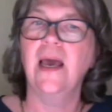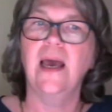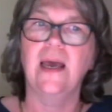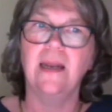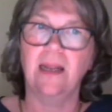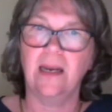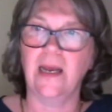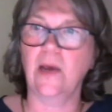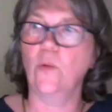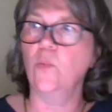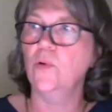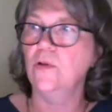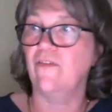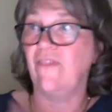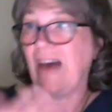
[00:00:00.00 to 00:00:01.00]
and then I
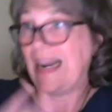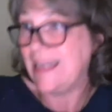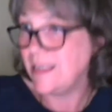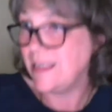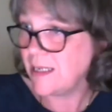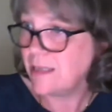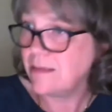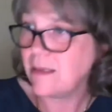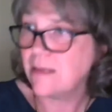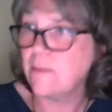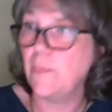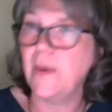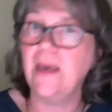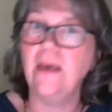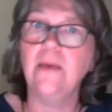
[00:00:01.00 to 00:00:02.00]
will validate
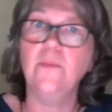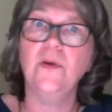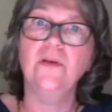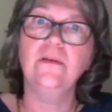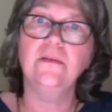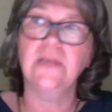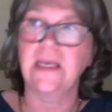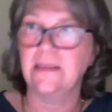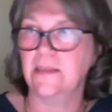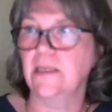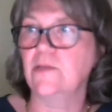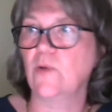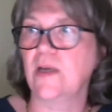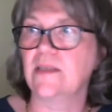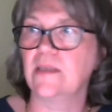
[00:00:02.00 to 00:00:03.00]
that payment,
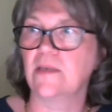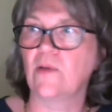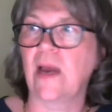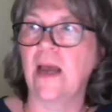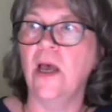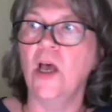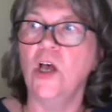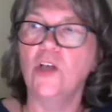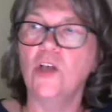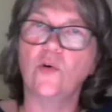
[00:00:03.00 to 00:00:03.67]
etc., etc.